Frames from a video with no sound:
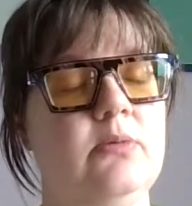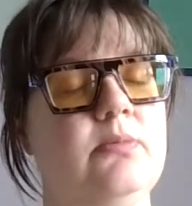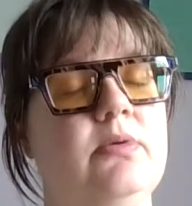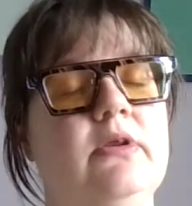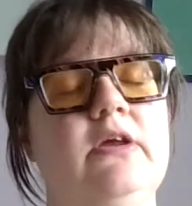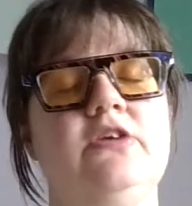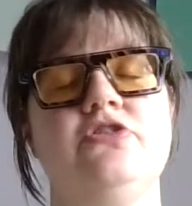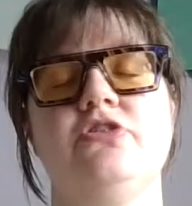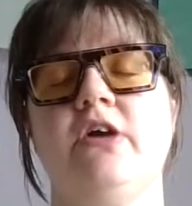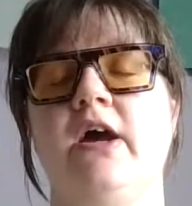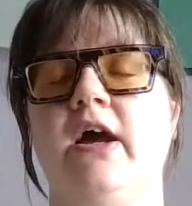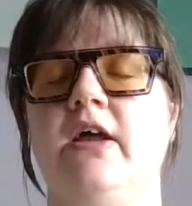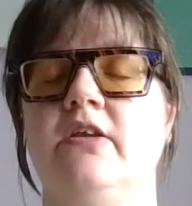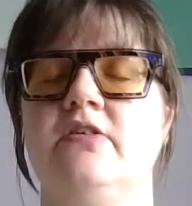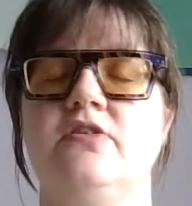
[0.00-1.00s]
place your
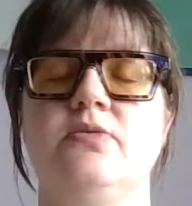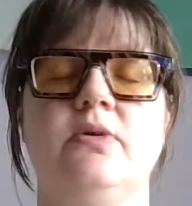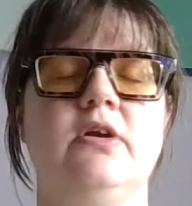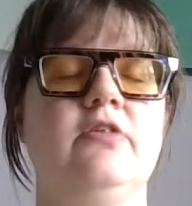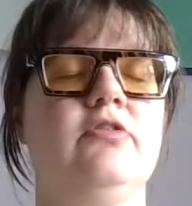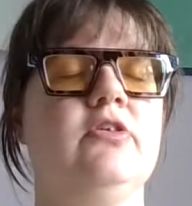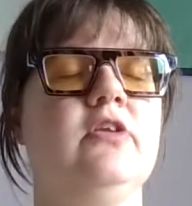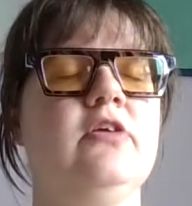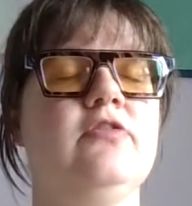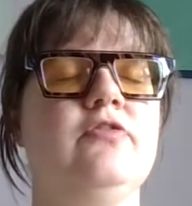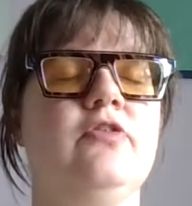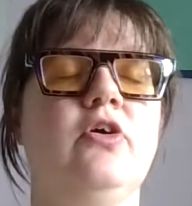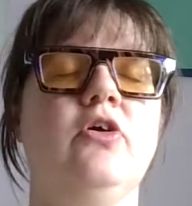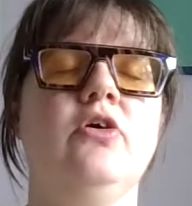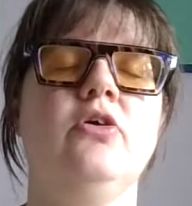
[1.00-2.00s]
hands wherever they
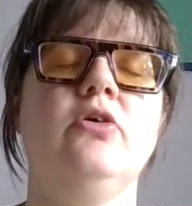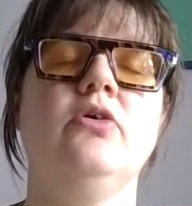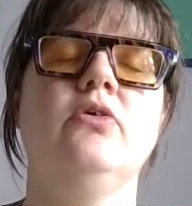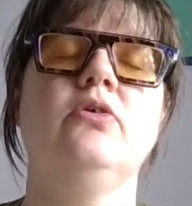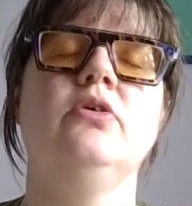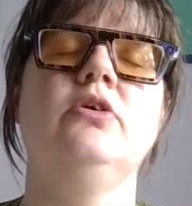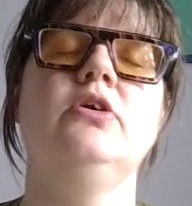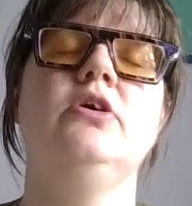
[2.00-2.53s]
fall.